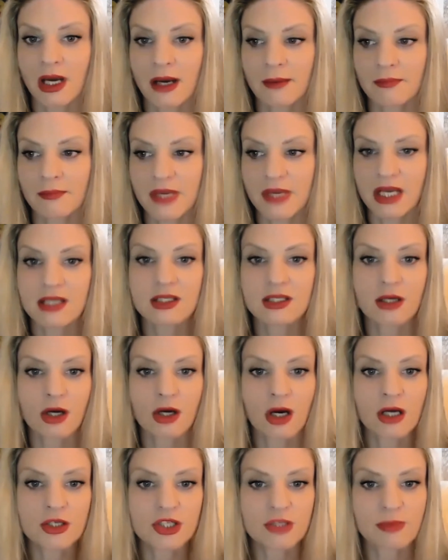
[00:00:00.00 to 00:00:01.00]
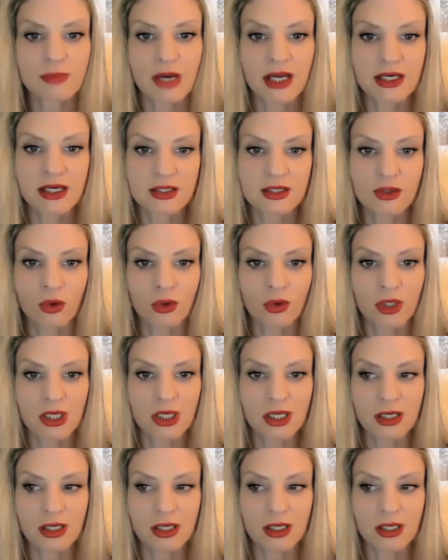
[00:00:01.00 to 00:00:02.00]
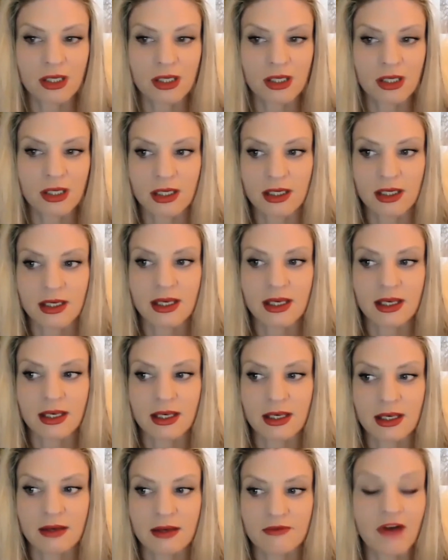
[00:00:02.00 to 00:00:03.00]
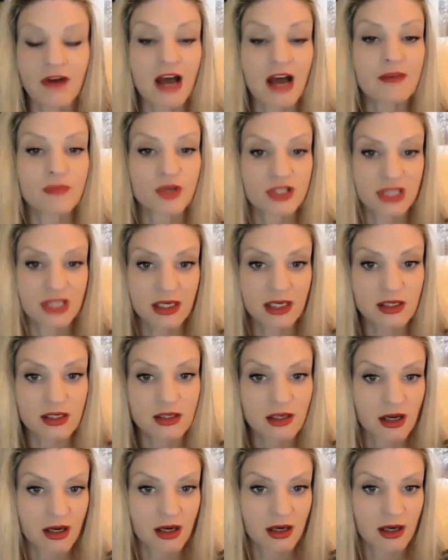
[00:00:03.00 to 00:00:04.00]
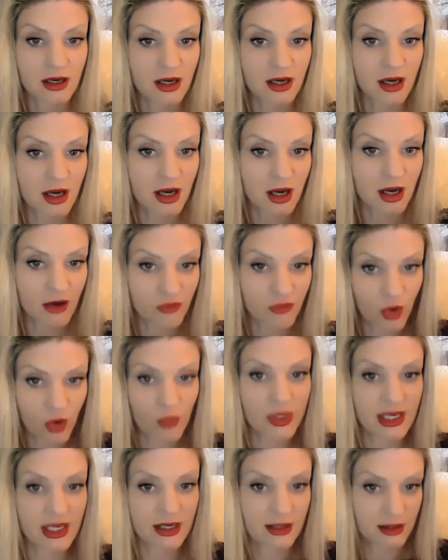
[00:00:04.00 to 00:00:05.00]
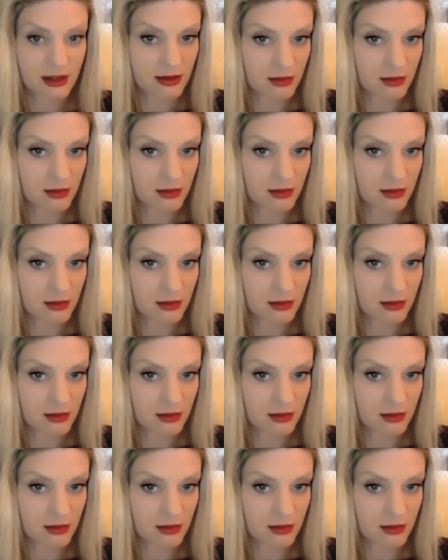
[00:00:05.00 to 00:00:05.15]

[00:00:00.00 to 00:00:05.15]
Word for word: because our conscious mind is only 5% of what we can